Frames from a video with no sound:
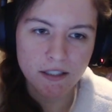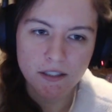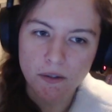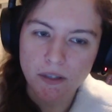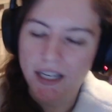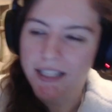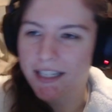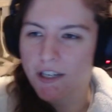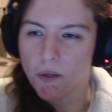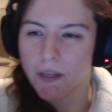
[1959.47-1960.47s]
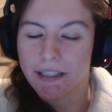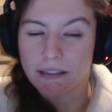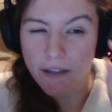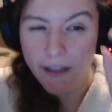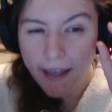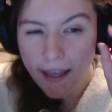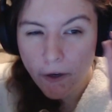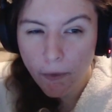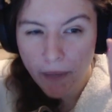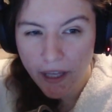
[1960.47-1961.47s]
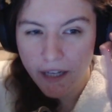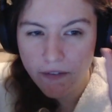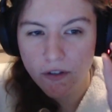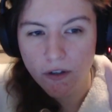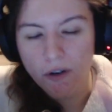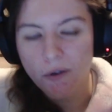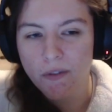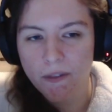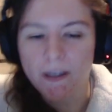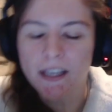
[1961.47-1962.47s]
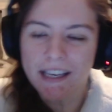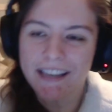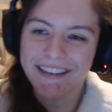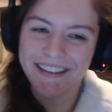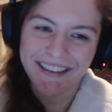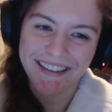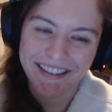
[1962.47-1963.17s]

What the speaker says: so you kind of had to do like a little bit of your own thinking,